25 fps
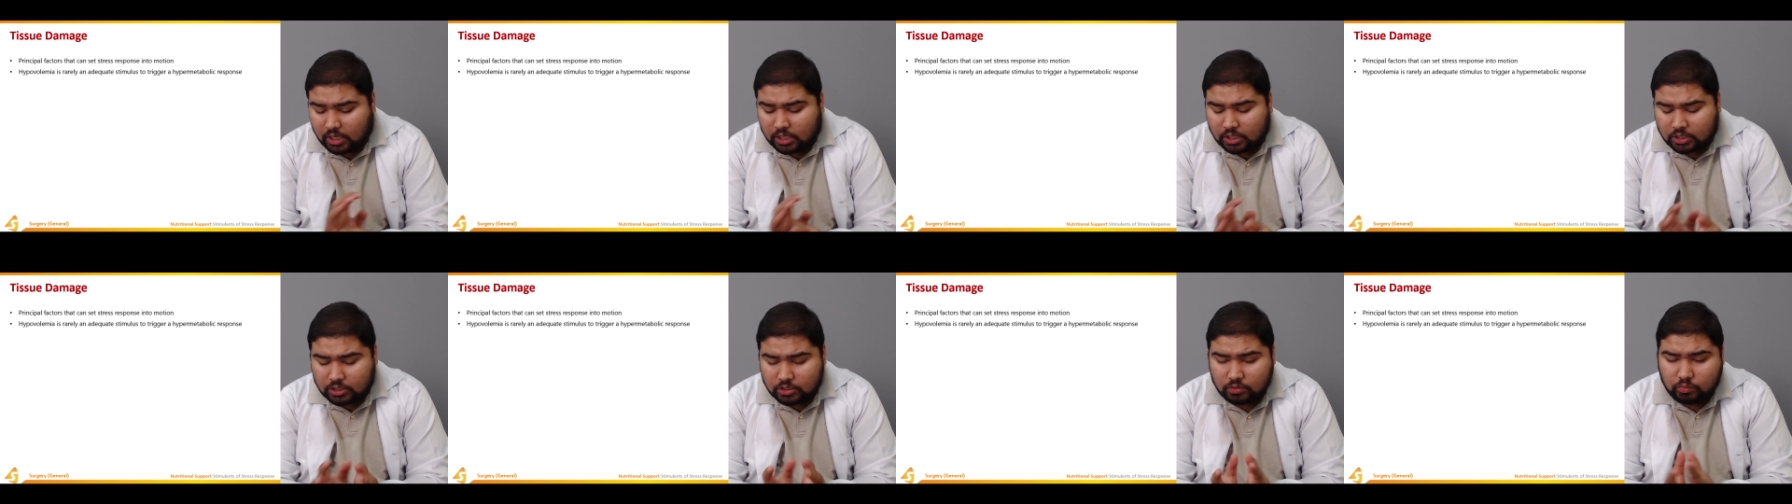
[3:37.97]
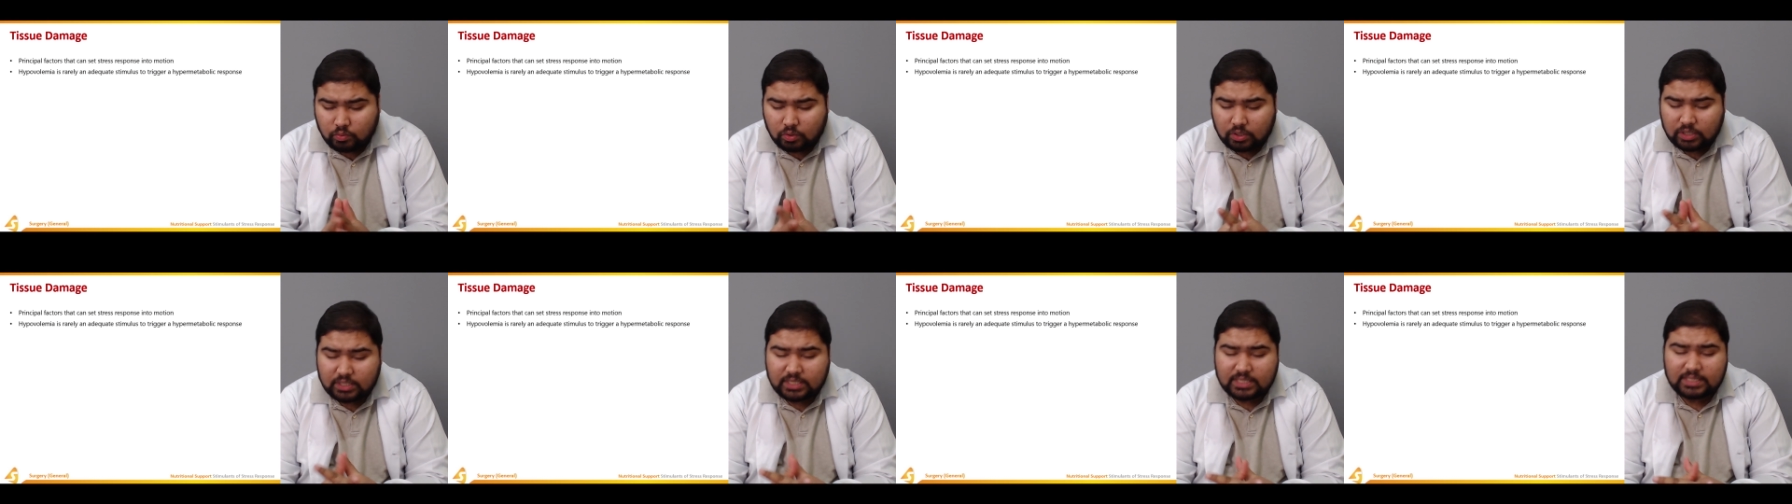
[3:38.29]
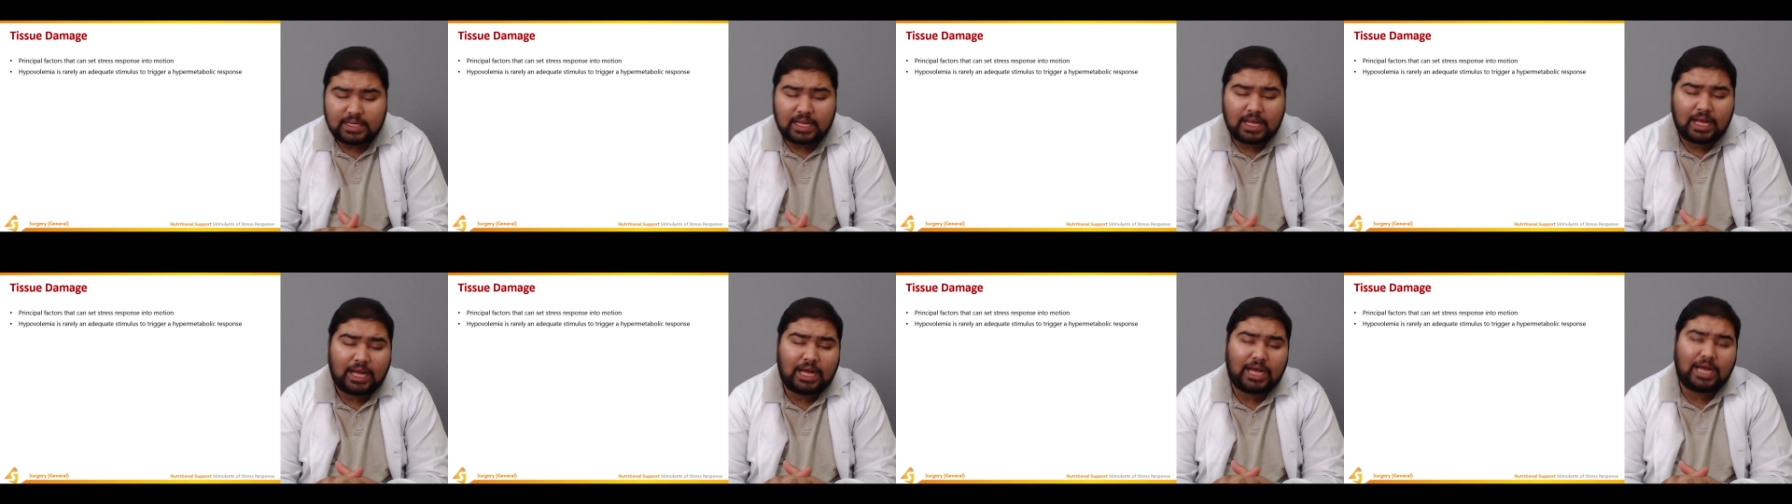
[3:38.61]
So what is
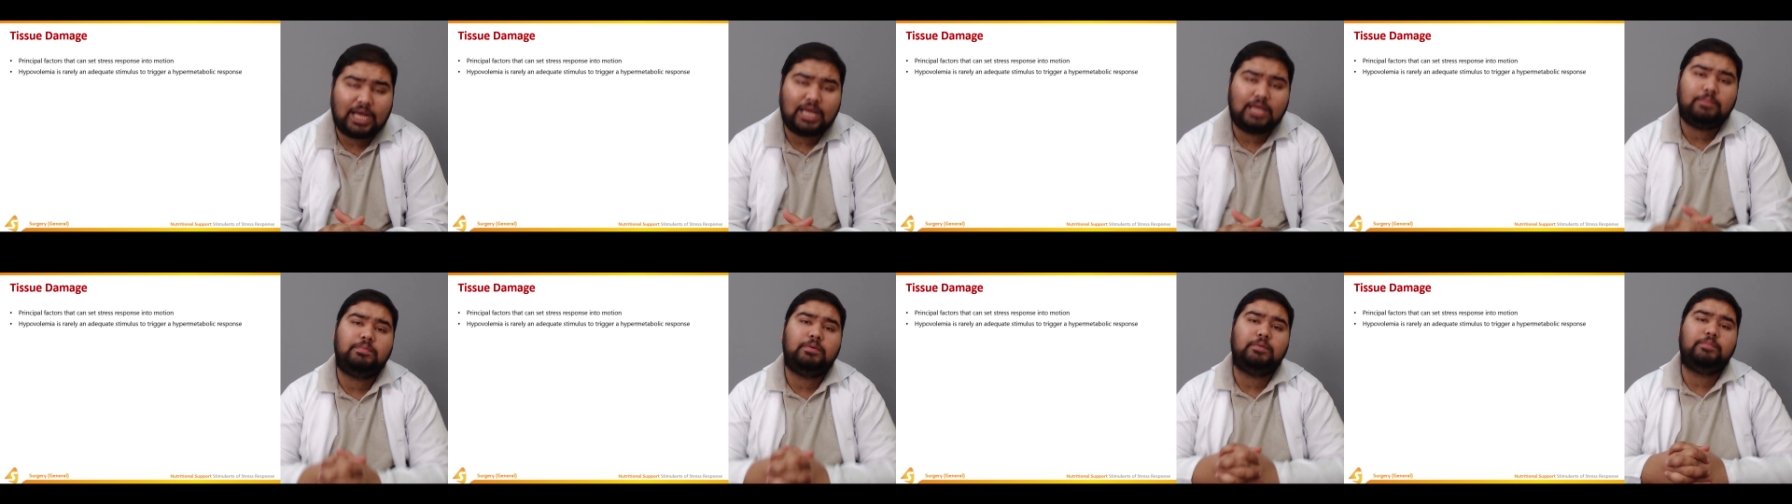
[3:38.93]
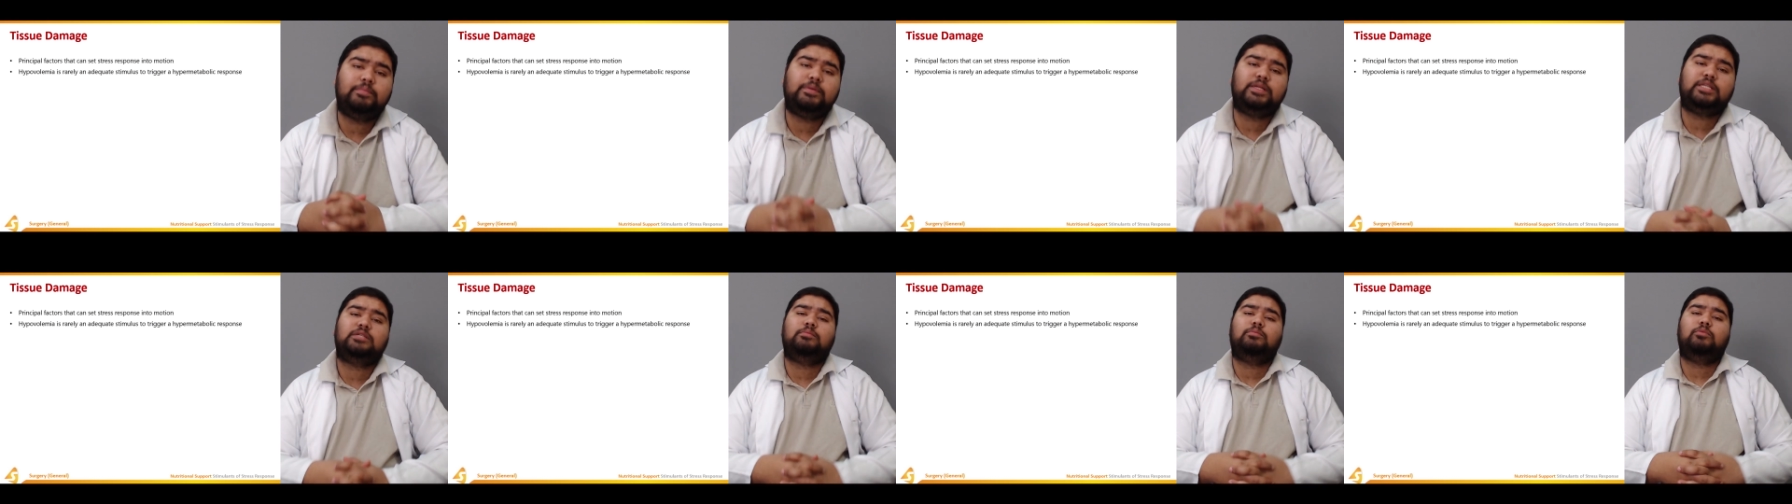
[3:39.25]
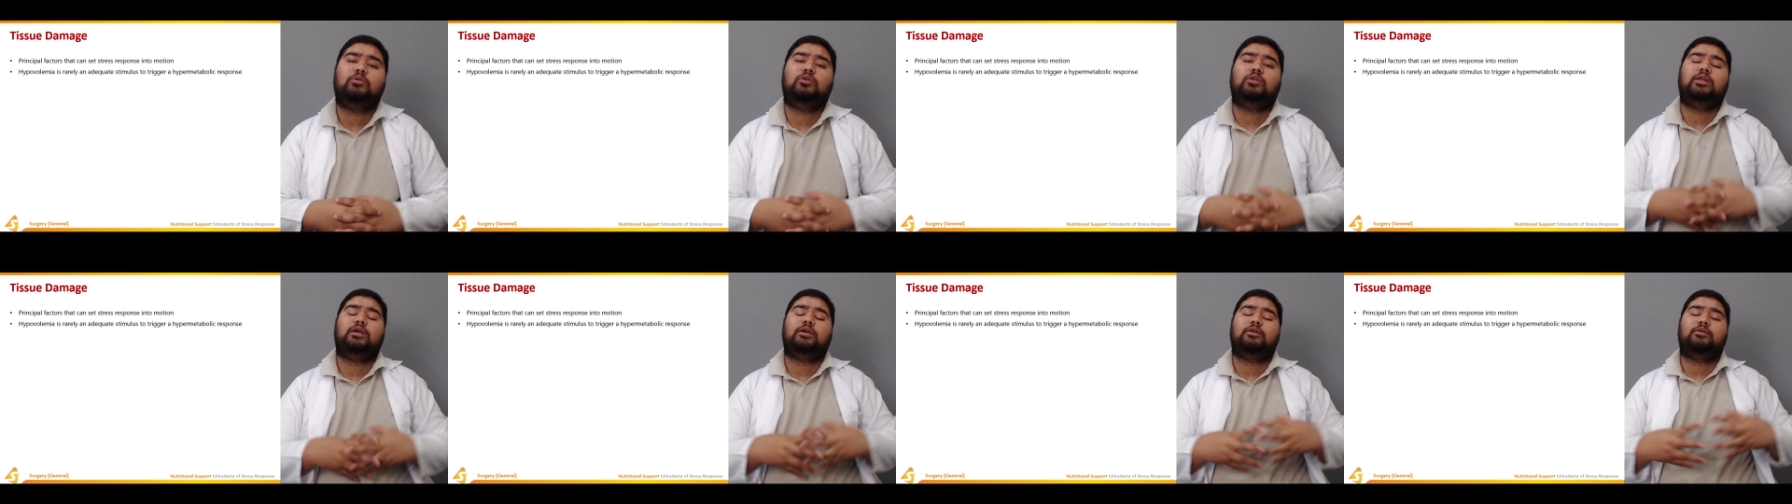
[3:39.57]
a
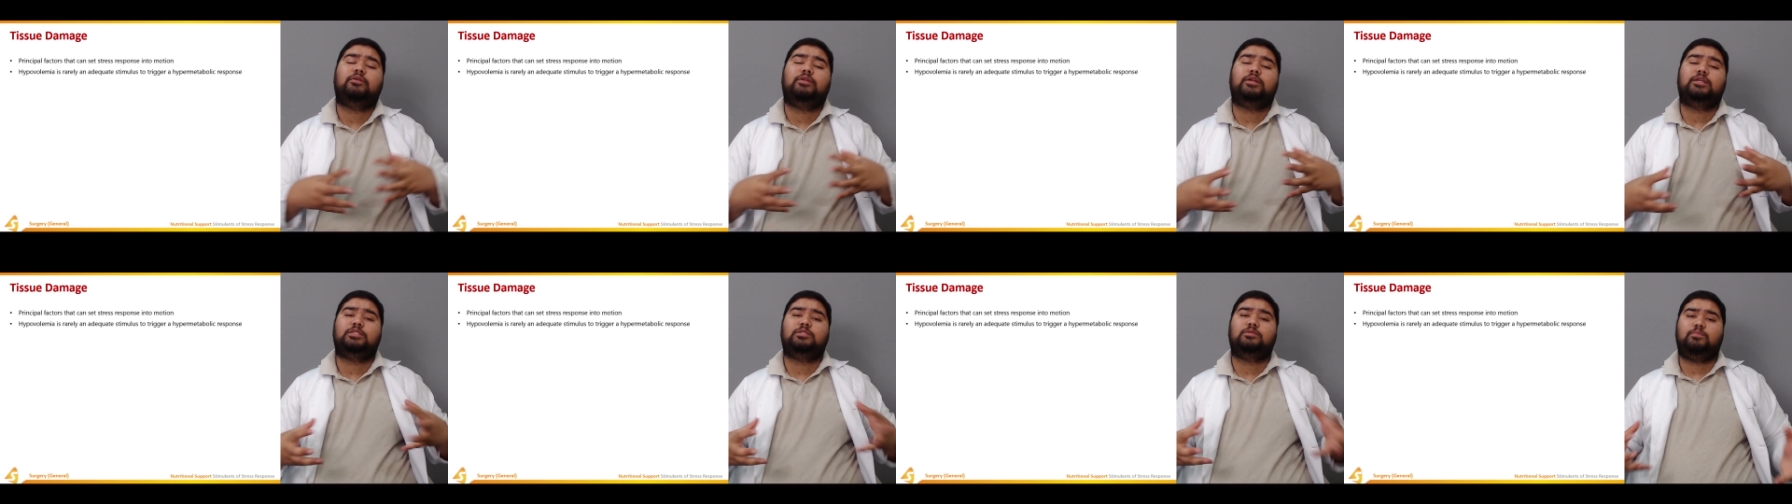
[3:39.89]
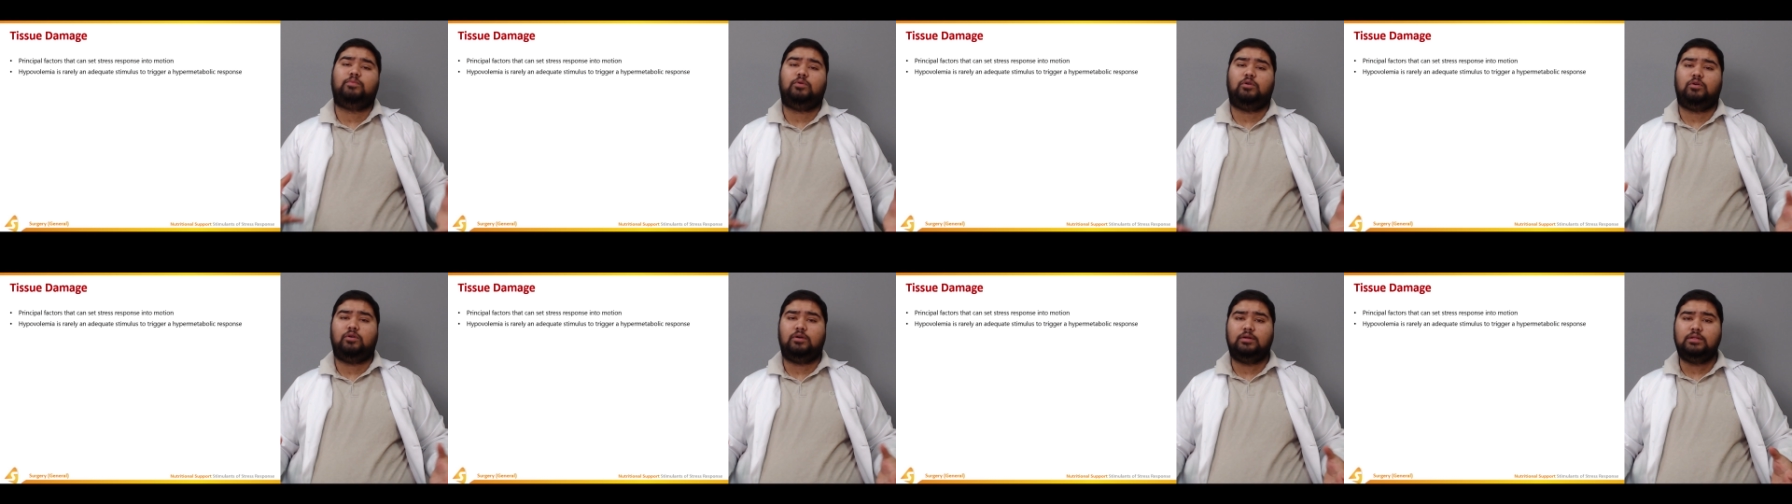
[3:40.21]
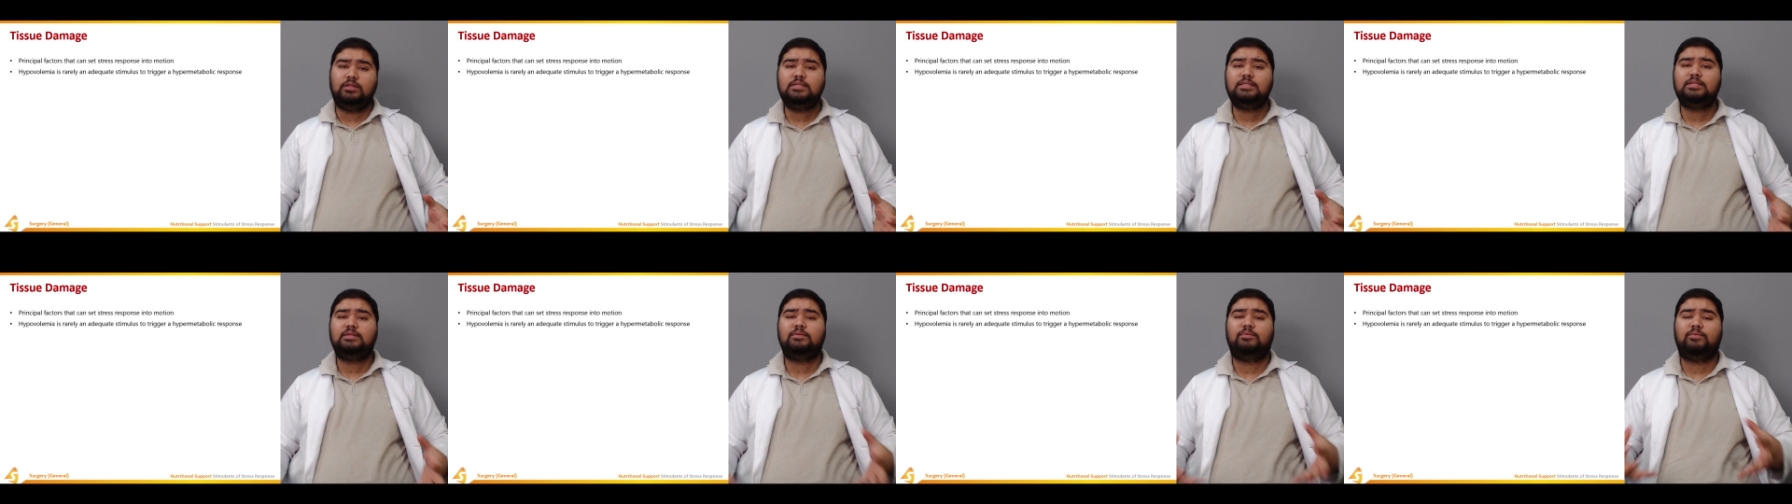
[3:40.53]
hypermetabolic
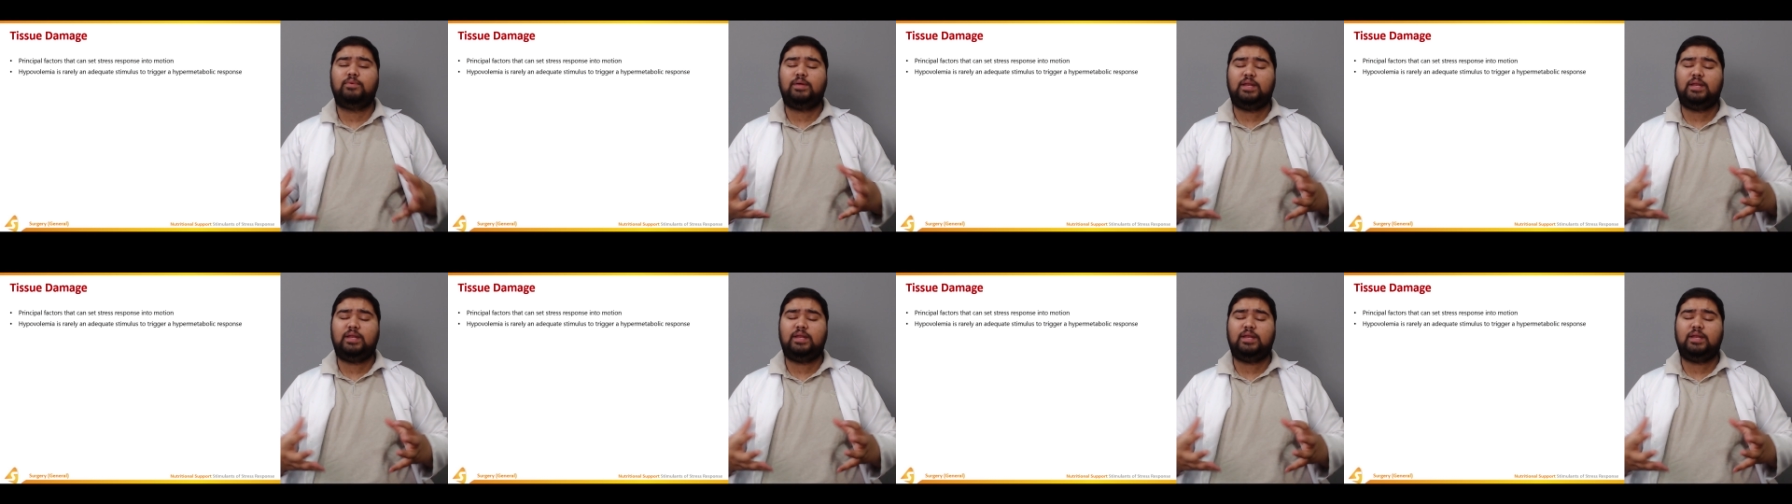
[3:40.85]
response?